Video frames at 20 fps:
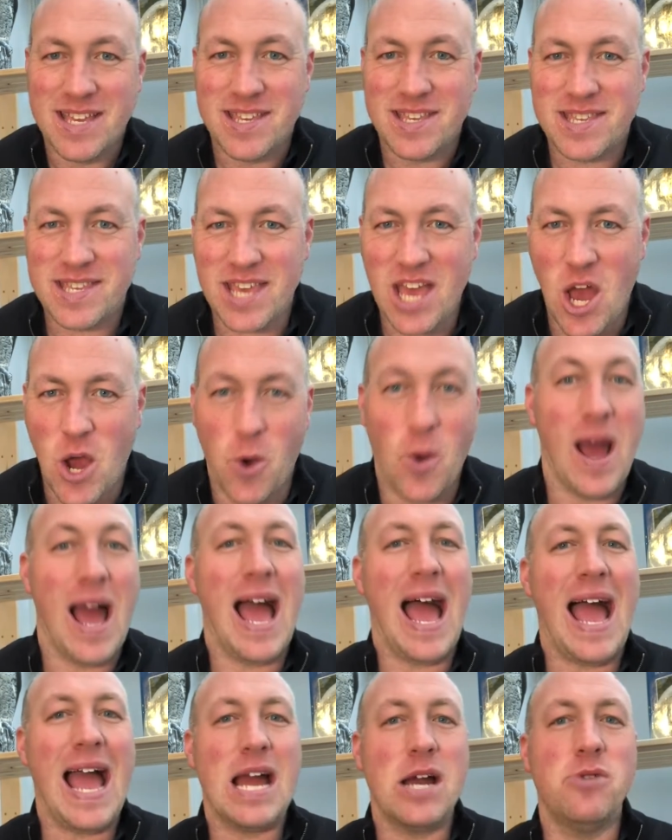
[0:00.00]
So,
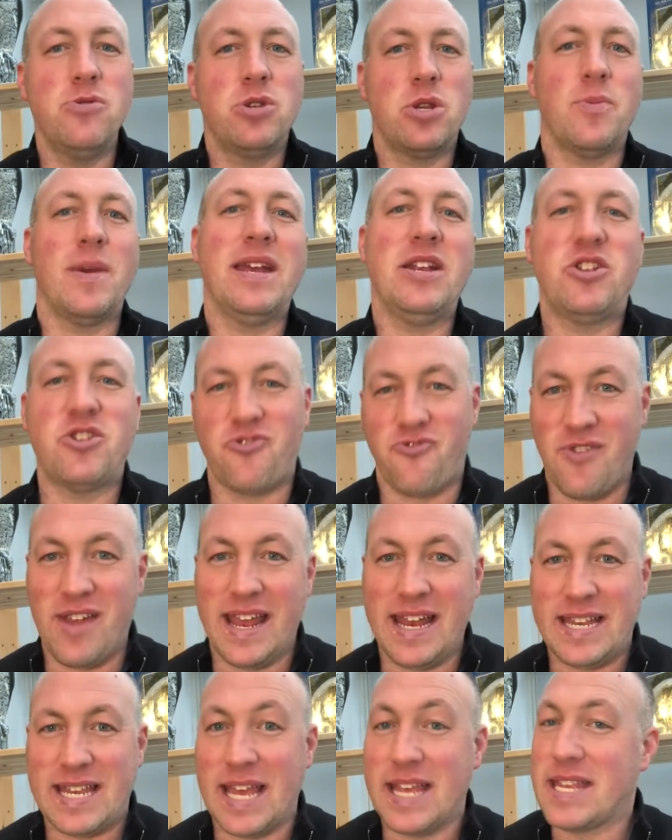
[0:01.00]
how do we
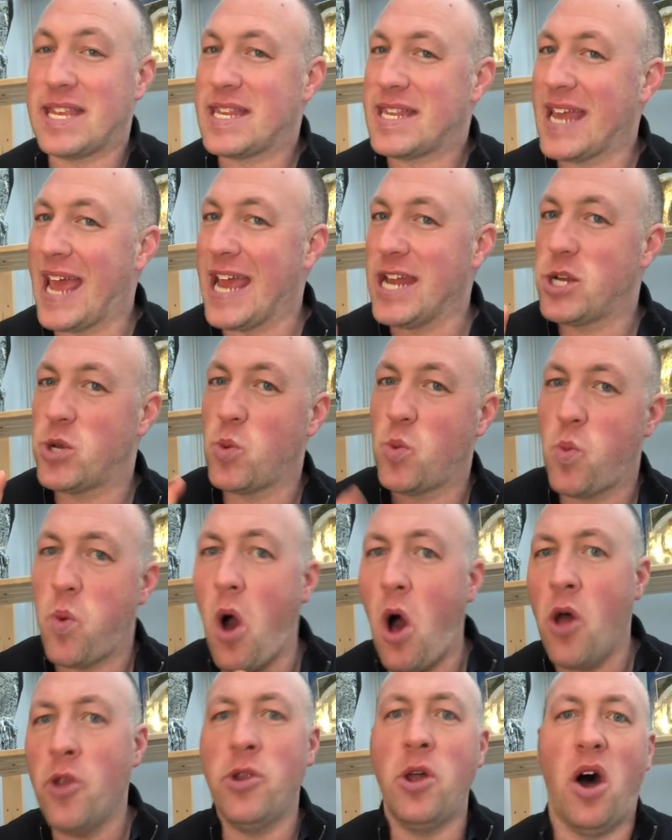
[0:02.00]
treat stage
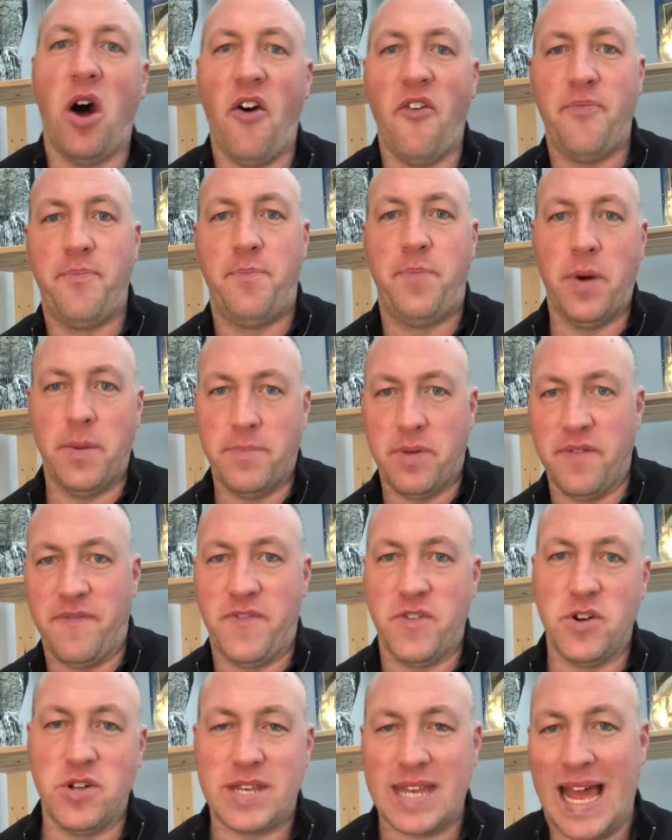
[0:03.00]
one of
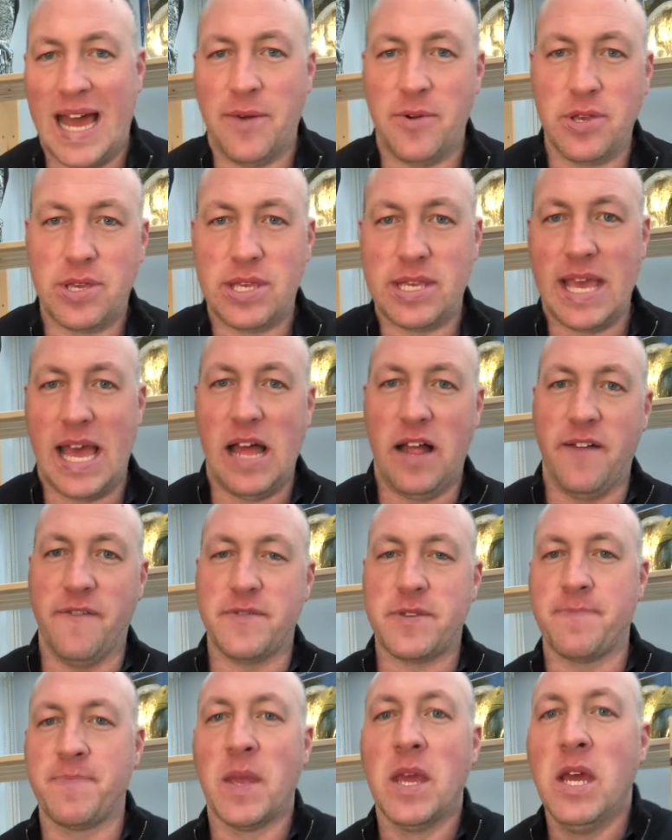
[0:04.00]
bumblefoot
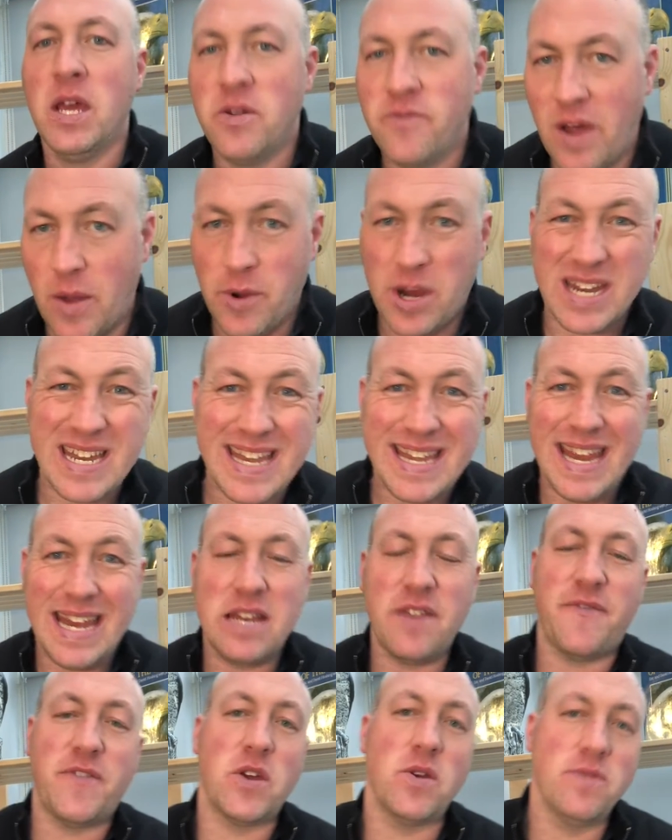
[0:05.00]
ourselves? Now we're gonna
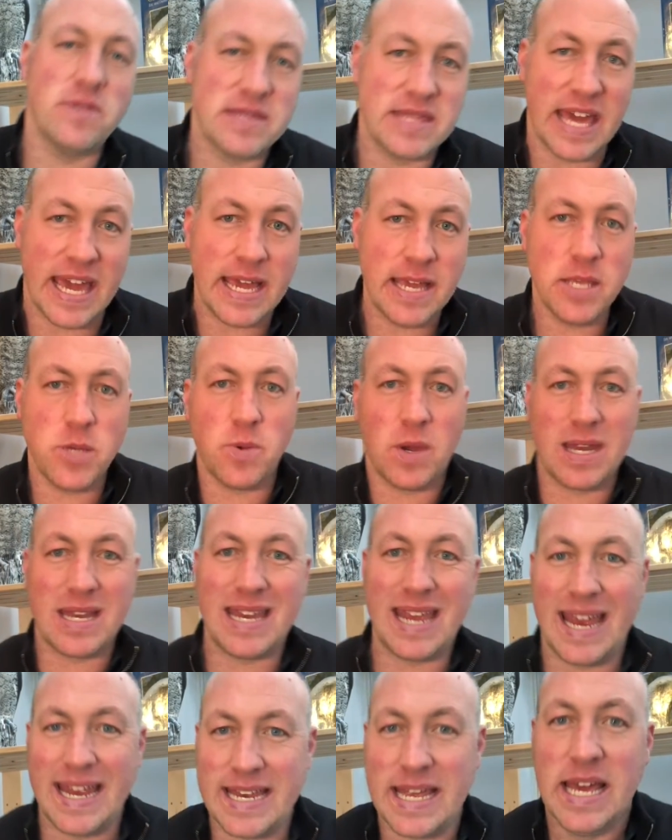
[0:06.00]
need a few things. We're gonna
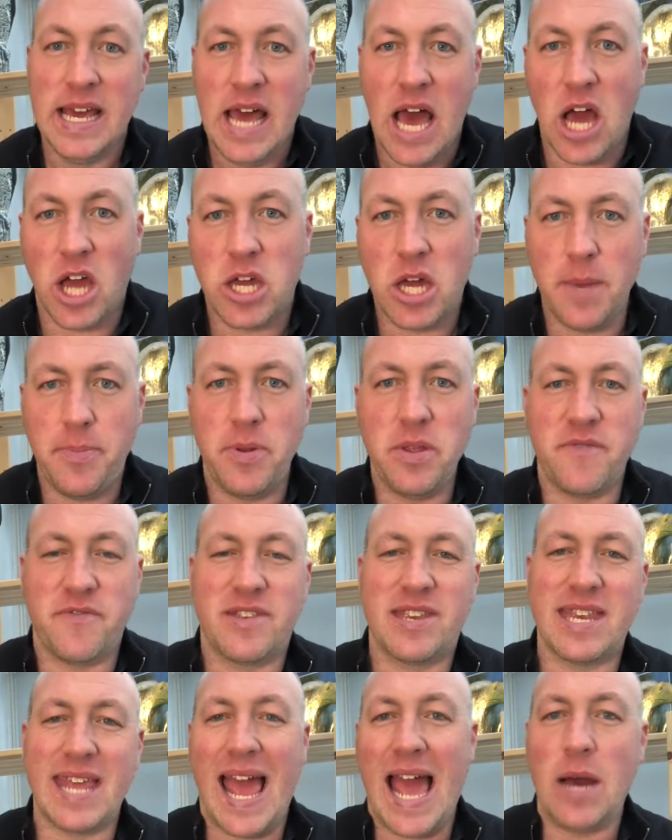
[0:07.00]
need a couple
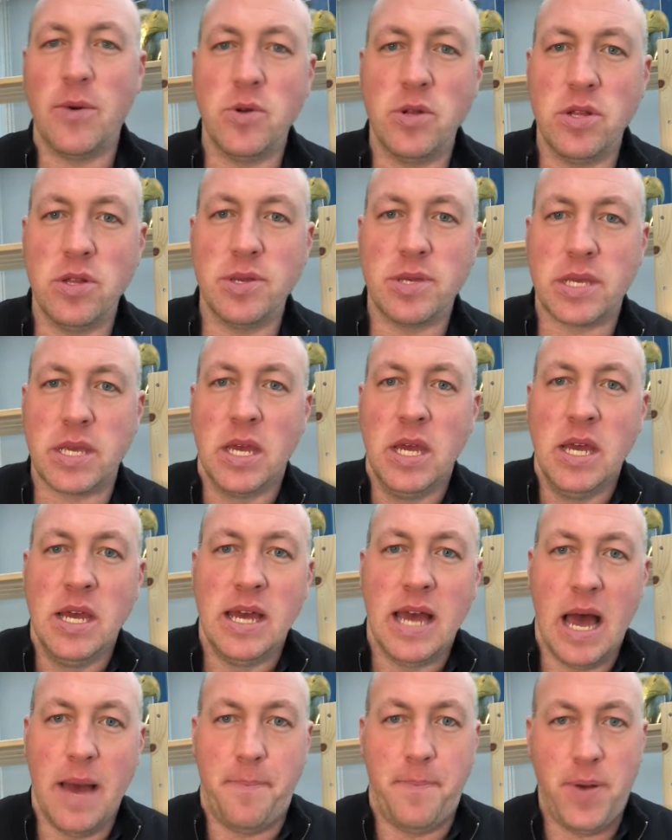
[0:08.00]
of towels,
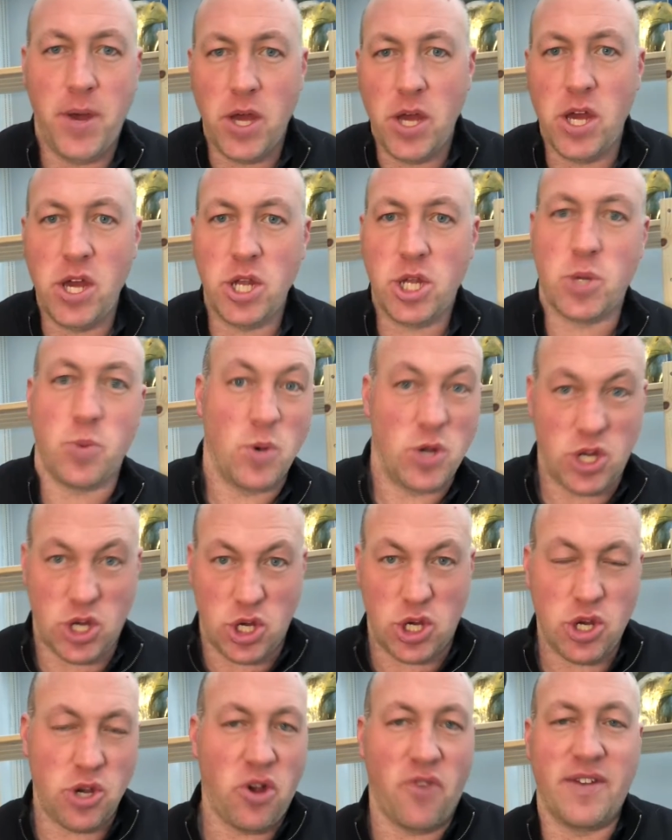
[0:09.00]
a perch, which you
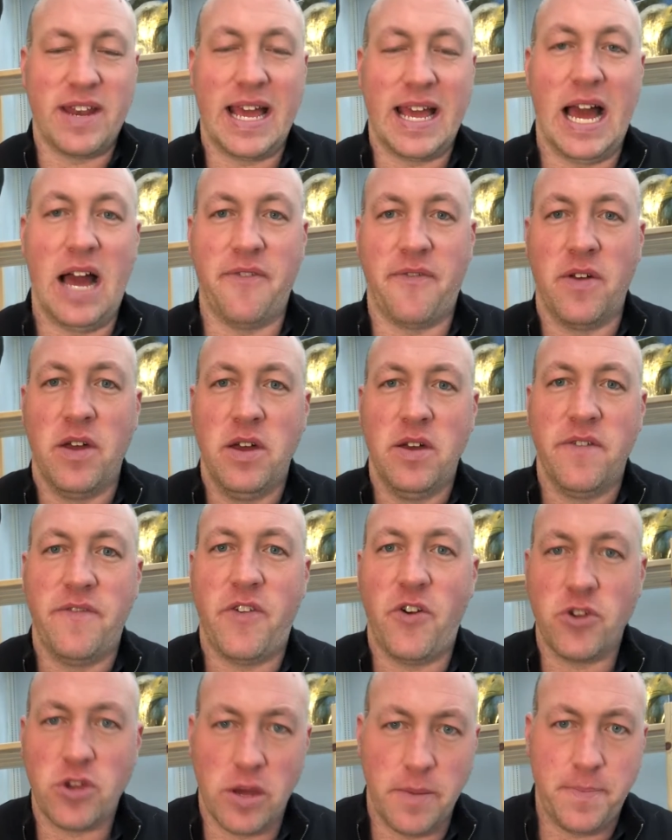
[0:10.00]
should already have
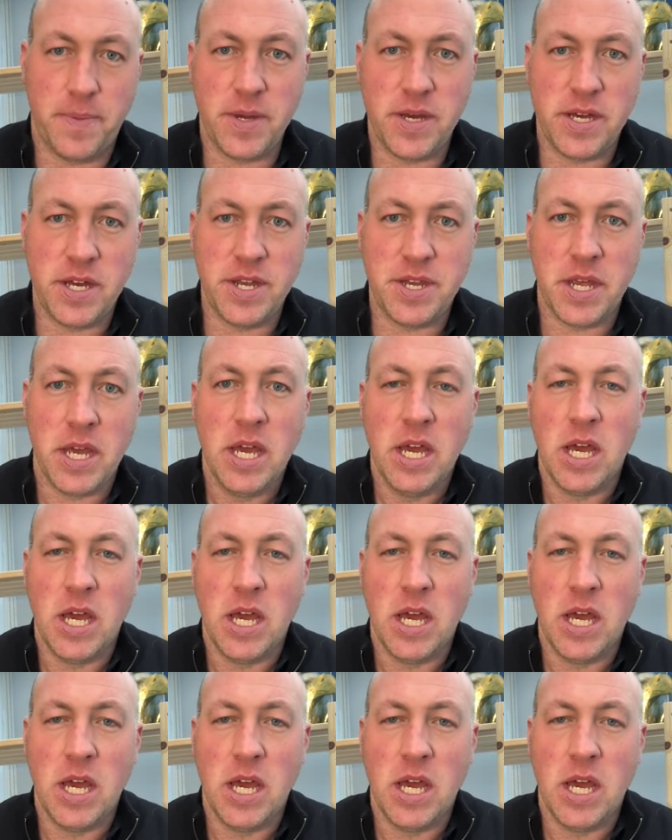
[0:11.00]
for your bird.